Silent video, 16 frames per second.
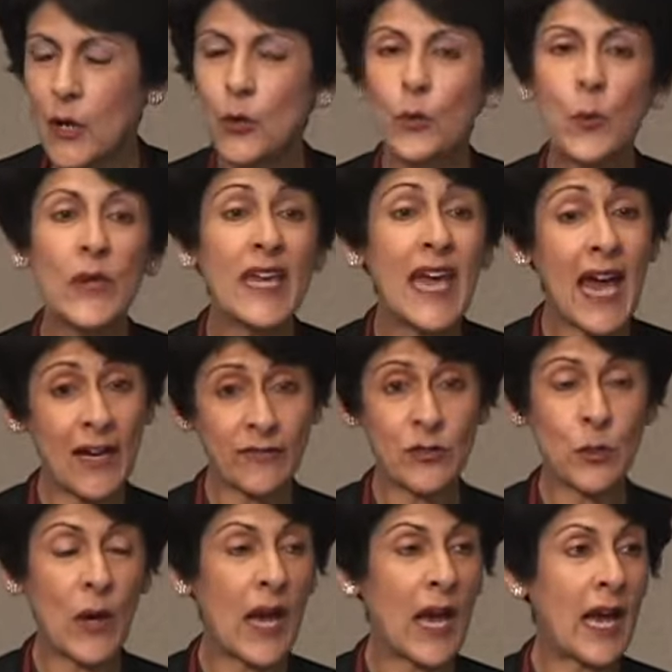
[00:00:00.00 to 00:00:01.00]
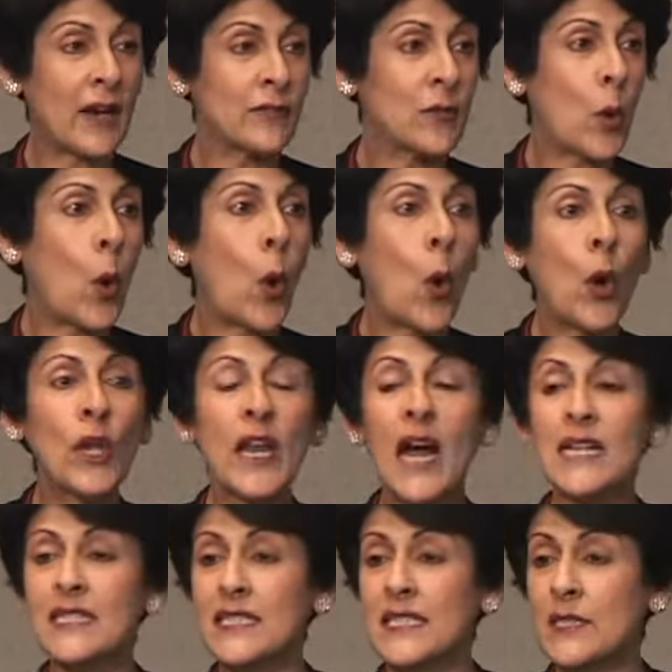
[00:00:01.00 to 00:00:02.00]
we have to have all
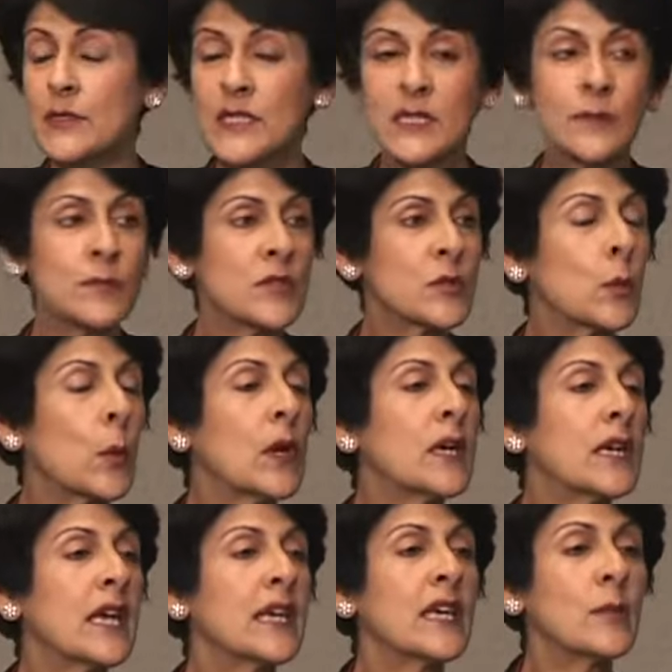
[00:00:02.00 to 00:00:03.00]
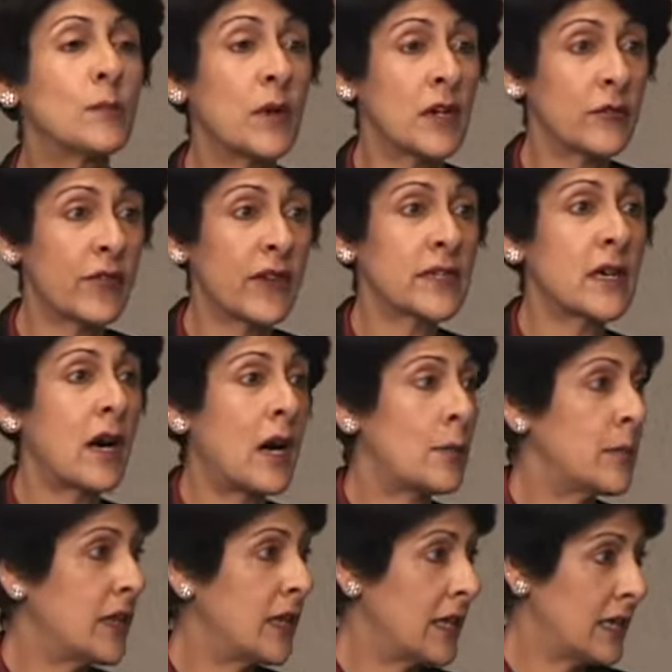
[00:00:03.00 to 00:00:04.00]
our systems working in perfect
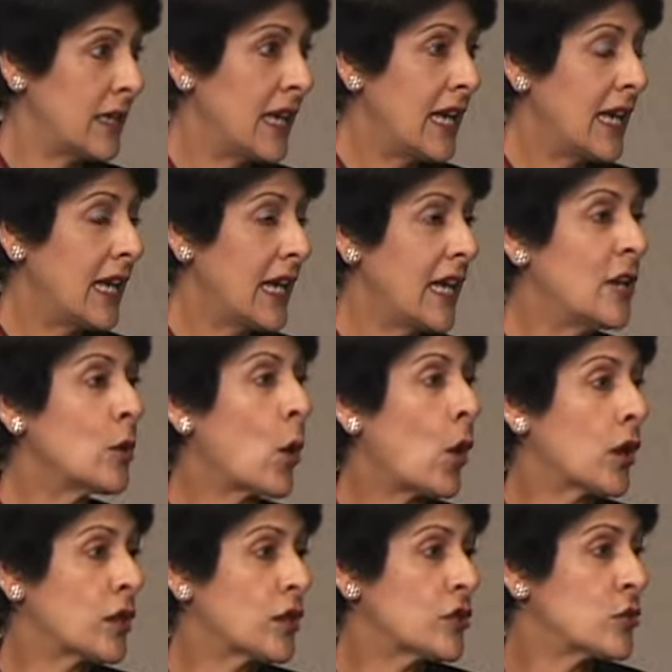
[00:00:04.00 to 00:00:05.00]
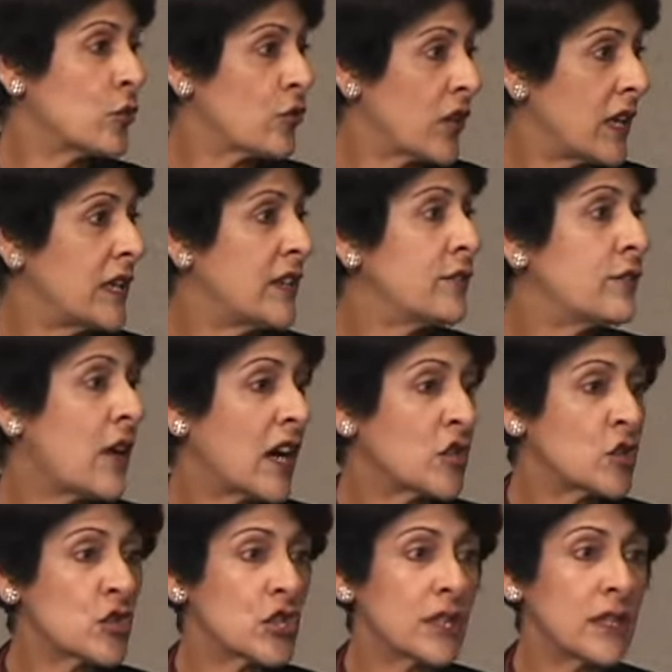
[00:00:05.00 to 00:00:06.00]
harmony in order to really
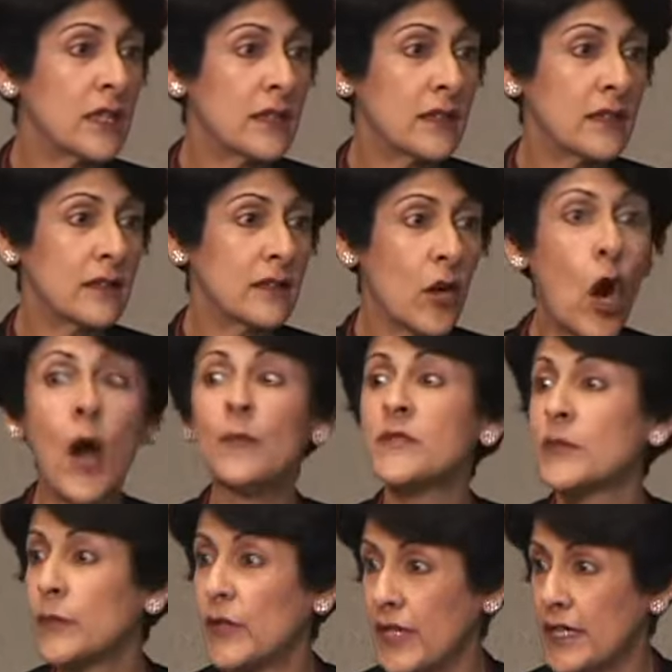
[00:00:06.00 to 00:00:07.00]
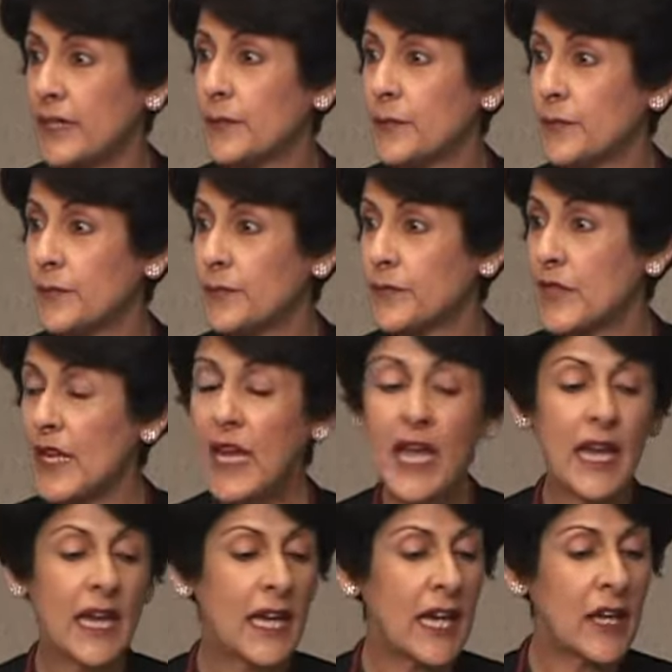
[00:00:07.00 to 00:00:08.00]
function optimally.
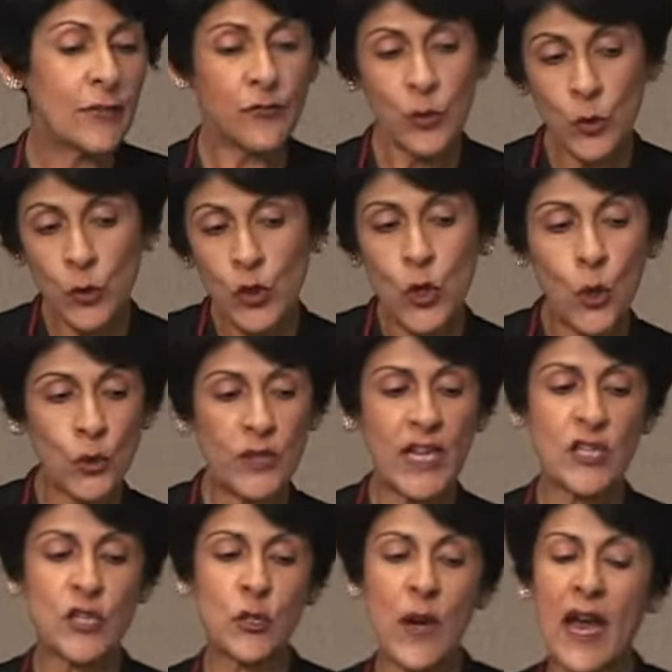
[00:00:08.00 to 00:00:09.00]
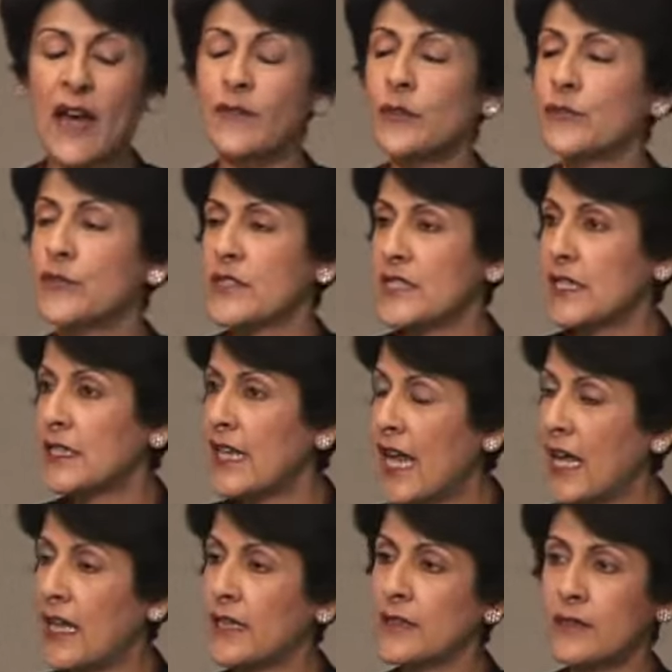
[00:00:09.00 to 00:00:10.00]
If you know that you have a physical
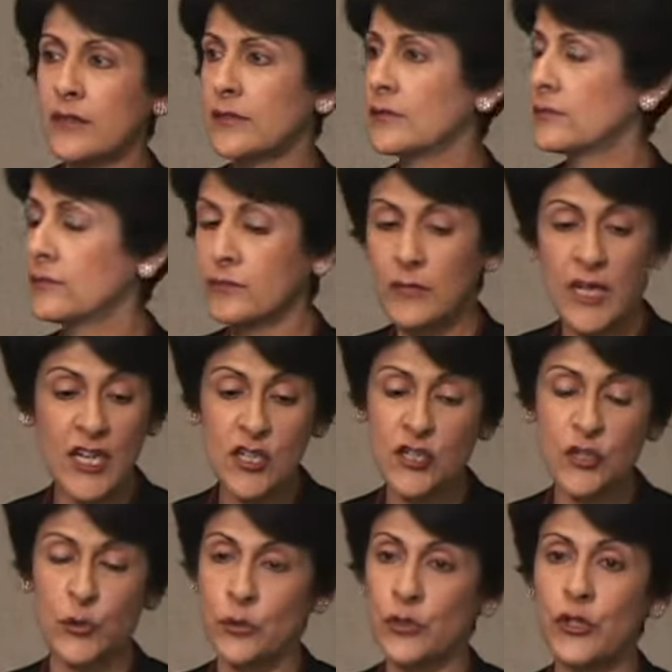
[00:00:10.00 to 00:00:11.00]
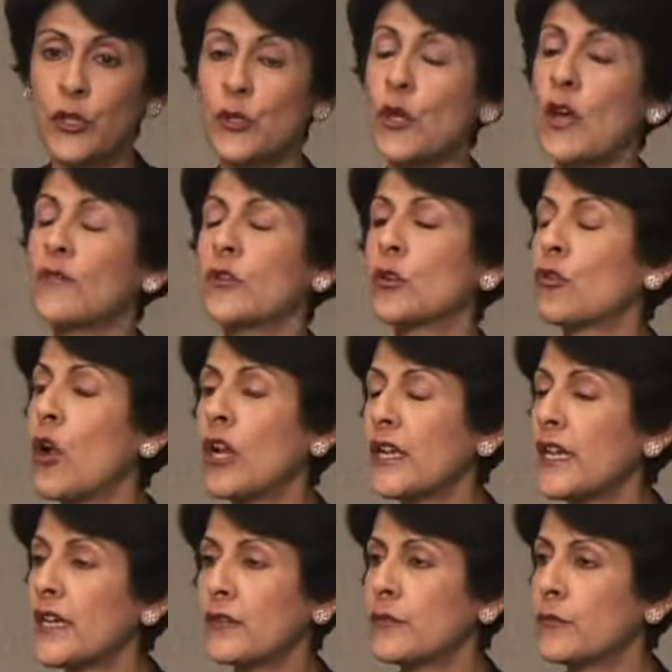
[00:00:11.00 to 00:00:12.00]
health issue, you know, you have a
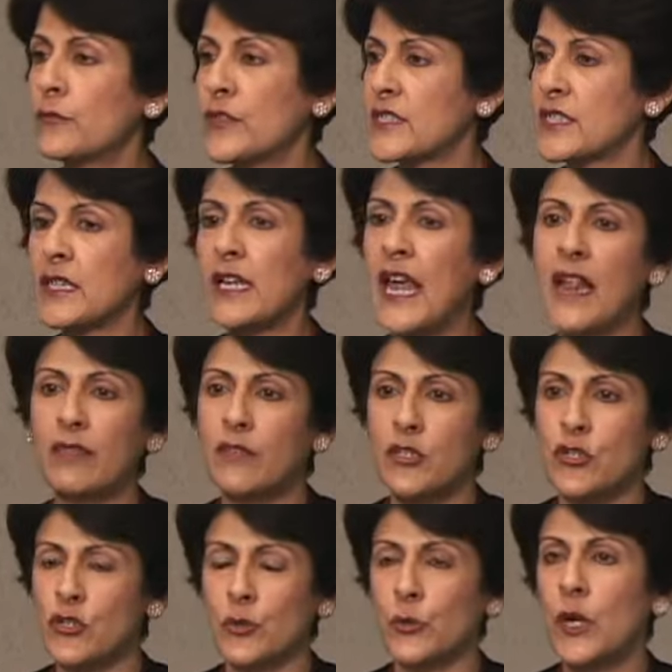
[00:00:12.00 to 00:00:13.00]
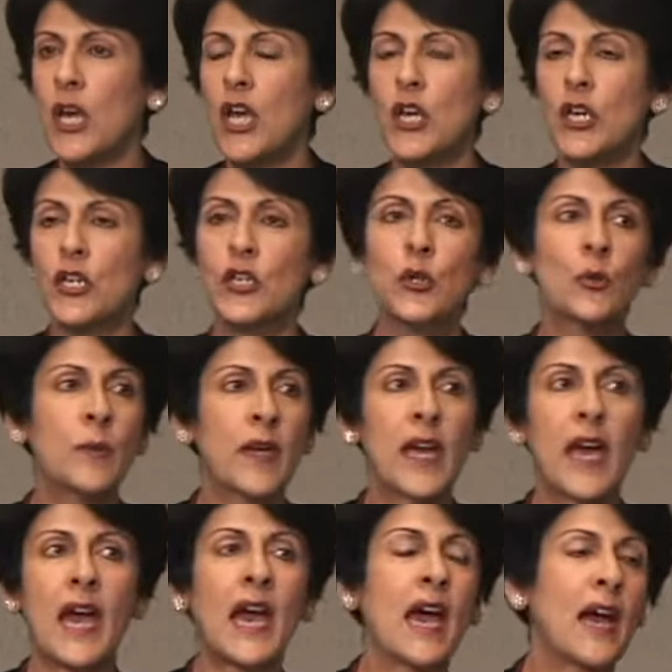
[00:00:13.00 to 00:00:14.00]
chronic physical health issue, you may
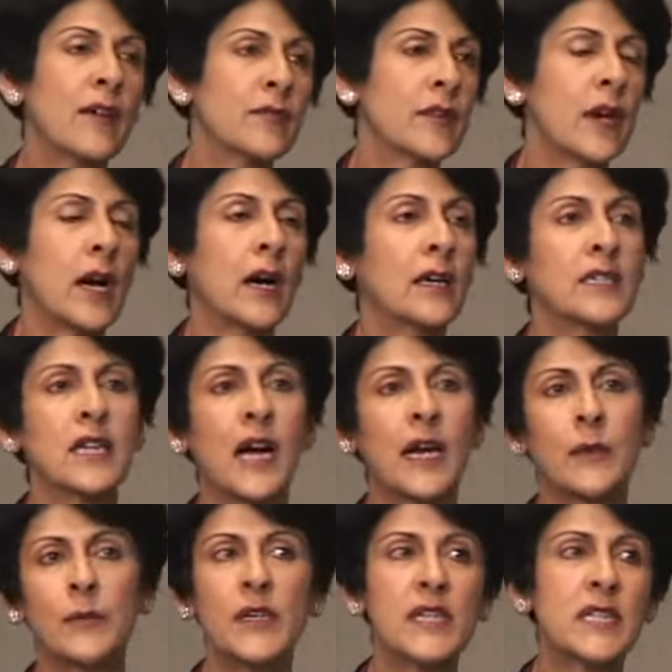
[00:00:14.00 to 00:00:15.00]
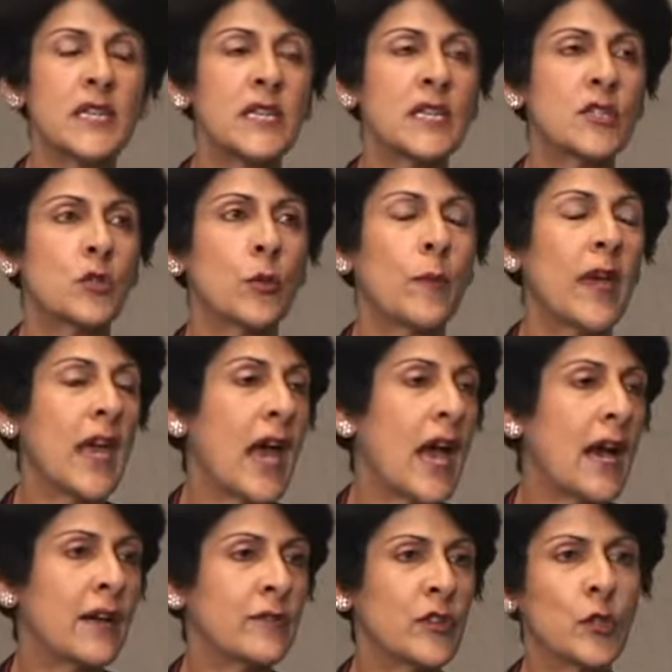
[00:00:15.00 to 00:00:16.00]
have uh, diabetes, you may
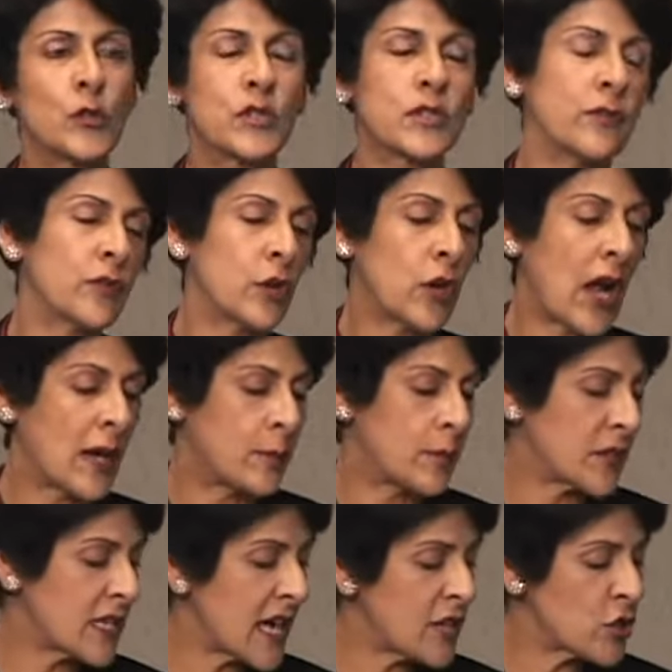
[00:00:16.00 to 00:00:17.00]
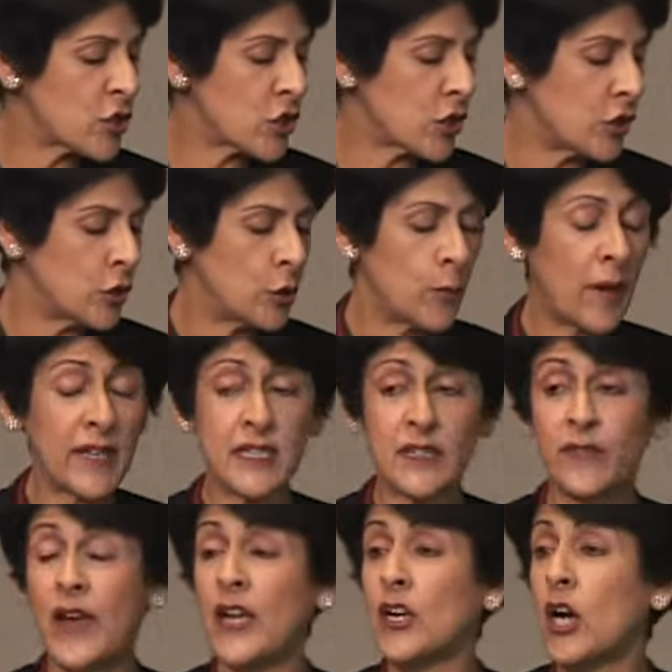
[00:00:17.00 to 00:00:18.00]
have, you know, severe hypertension, you might
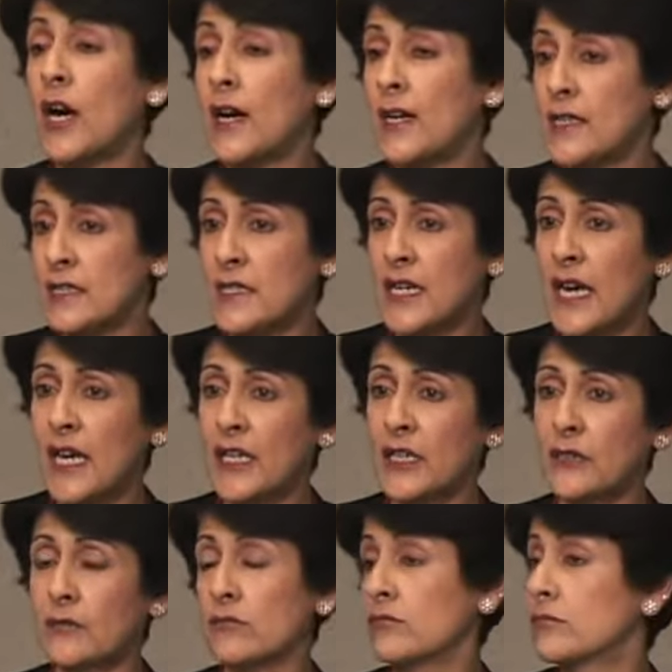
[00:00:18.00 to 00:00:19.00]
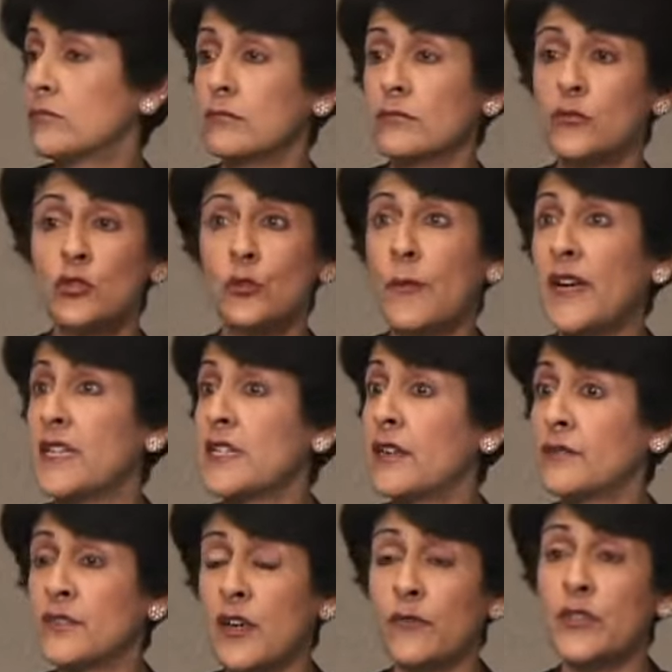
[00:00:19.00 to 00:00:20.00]
have had a heart attack, you might
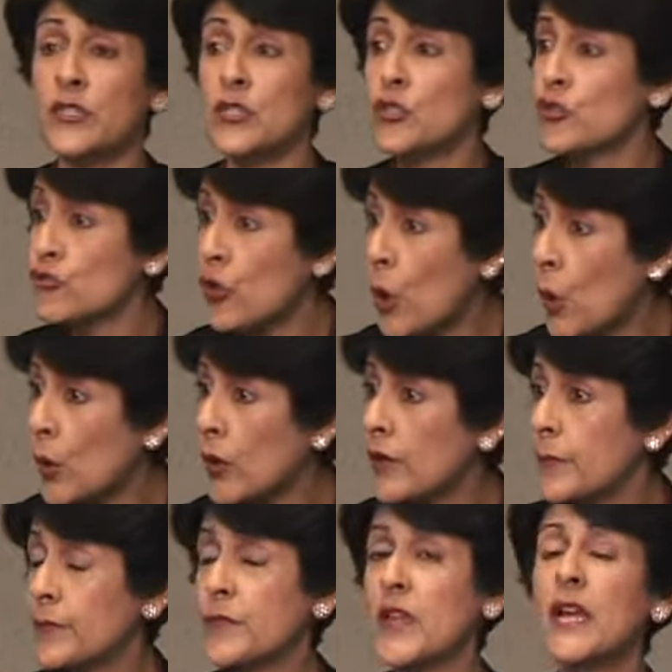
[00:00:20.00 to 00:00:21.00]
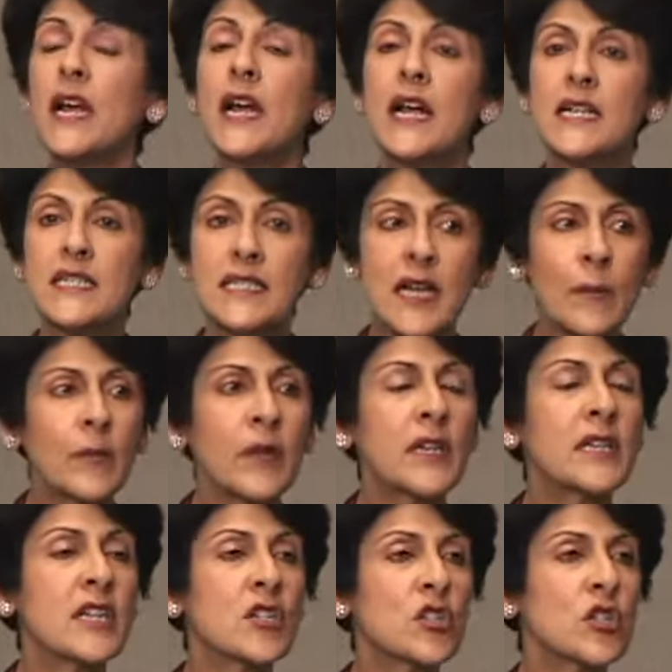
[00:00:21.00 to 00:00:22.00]
have suffered a stroke, some
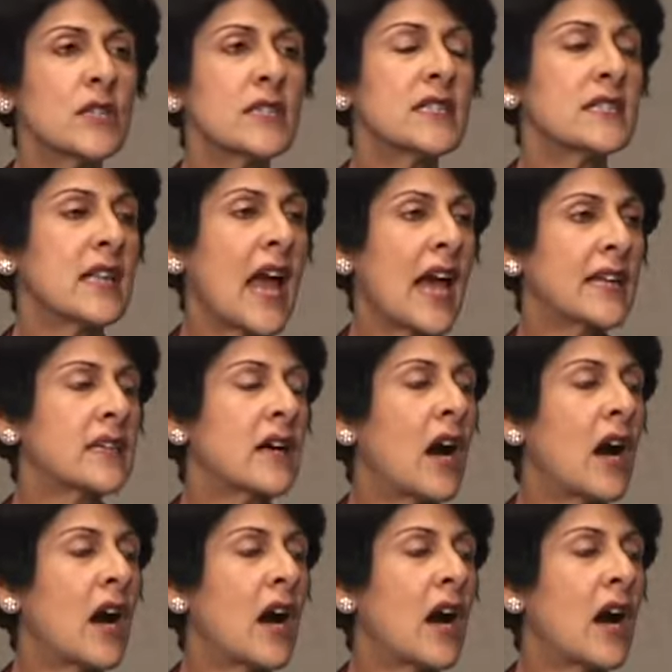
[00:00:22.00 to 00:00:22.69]
conditions that